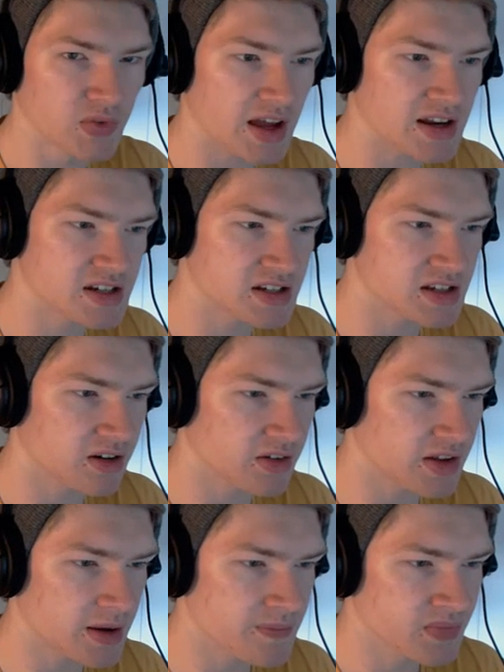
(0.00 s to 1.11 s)
engines and all
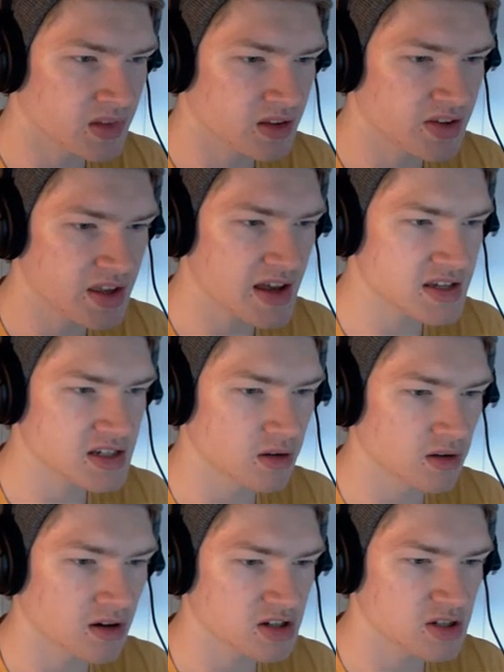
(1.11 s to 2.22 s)
that. TES is no
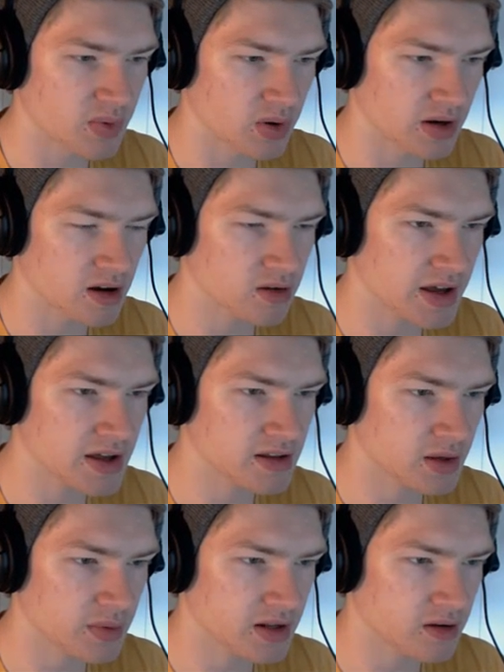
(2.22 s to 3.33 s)
longer supported. Okay,
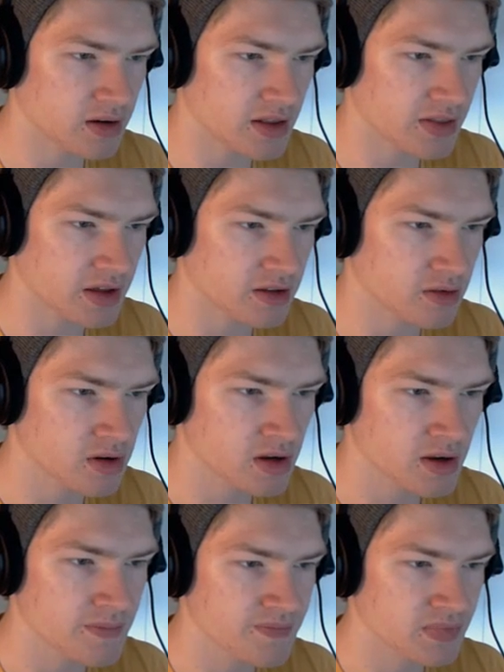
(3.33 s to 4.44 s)
then we know that. Thank you.
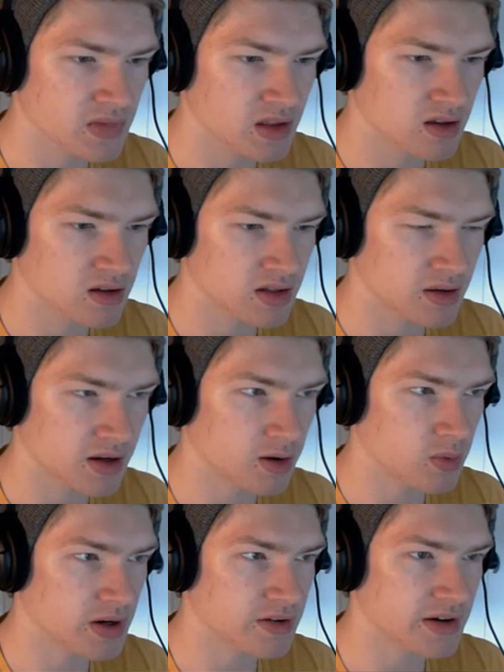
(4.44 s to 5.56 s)
There you go.
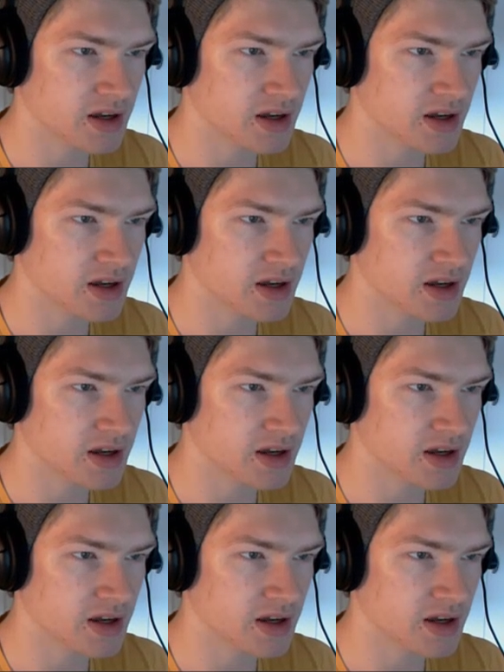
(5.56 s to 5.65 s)
We're creating